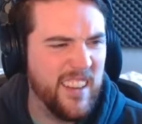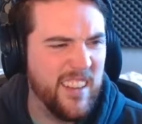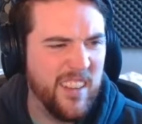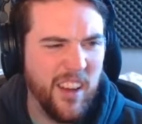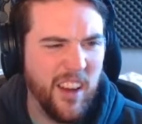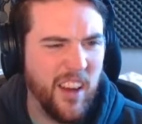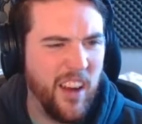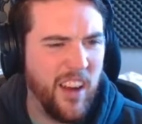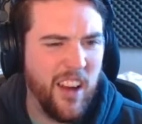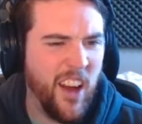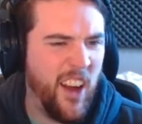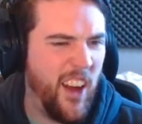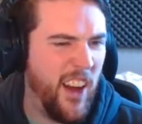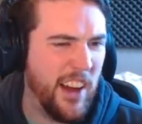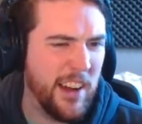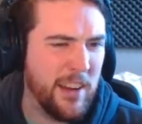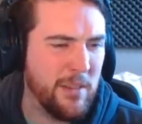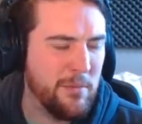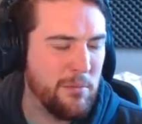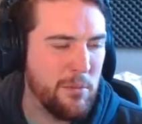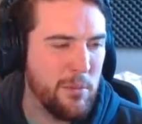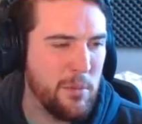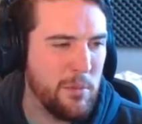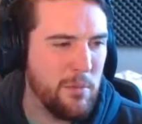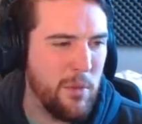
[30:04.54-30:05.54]
the uh, odd,
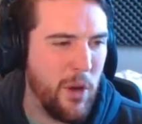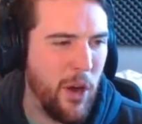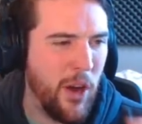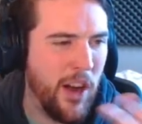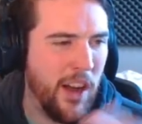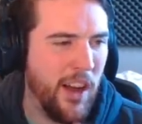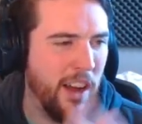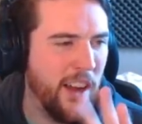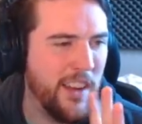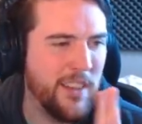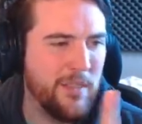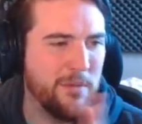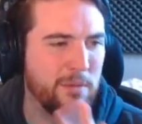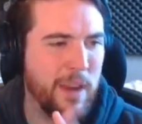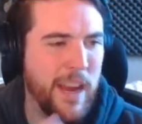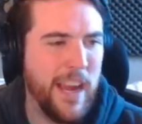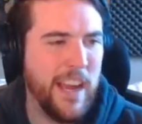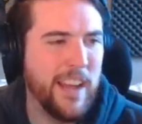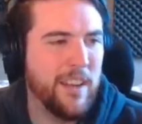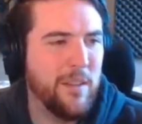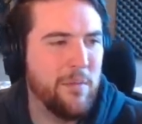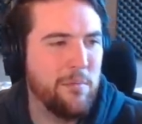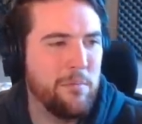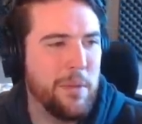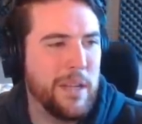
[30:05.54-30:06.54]
um, odd
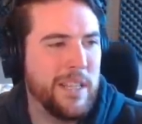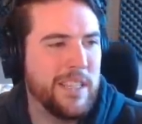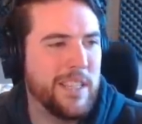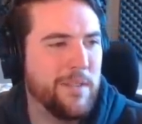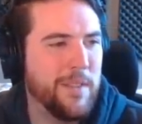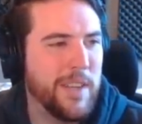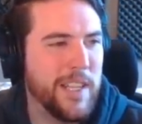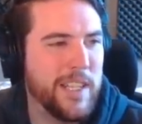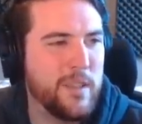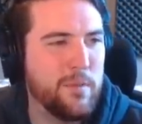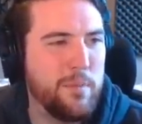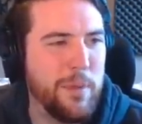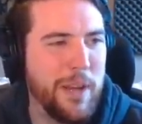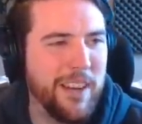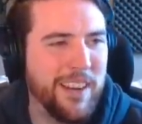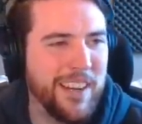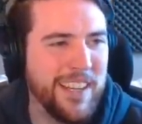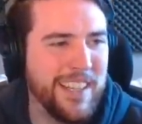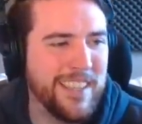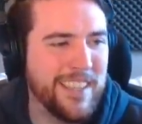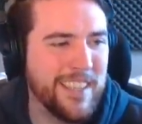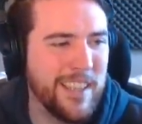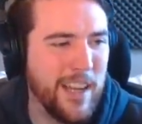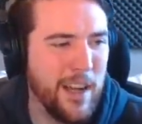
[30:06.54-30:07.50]
random bits of experience,